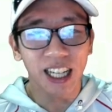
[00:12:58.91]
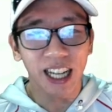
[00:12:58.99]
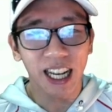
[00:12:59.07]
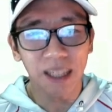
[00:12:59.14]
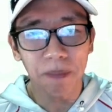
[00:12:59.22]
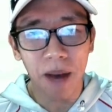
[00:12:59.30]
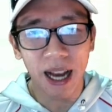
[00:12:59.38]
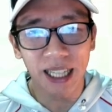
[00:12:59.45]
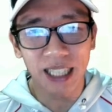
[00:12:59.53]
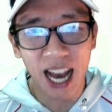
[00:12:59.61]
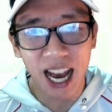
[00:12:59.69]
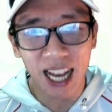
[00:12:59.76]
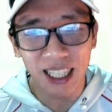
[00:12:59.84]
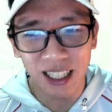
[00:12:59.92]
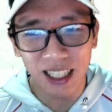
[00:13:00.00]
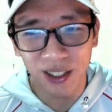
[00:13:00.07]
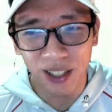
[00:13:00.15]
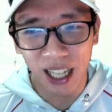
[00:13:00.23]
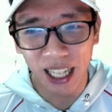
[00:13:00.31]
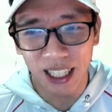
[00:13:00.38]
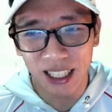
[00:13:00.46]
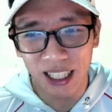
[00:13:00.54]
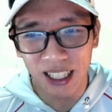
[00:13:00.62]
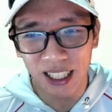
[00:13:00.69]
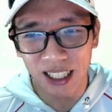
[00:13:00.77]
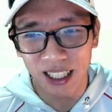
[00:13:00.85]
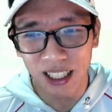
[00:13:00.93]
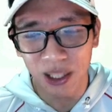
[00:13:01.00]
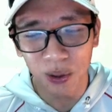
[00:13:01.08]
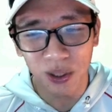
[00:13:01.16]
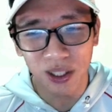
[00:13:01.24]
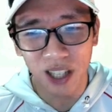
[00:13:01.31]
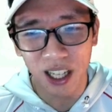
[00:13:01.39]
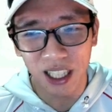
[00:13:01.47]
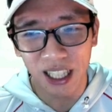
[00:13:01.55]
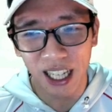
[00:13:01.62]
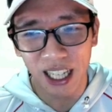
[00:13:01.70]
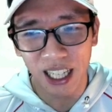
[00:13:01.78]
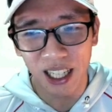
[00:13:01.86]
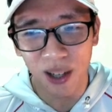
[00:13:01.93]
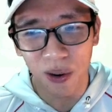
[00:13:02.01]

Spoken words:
and by that you can use Sunny Day,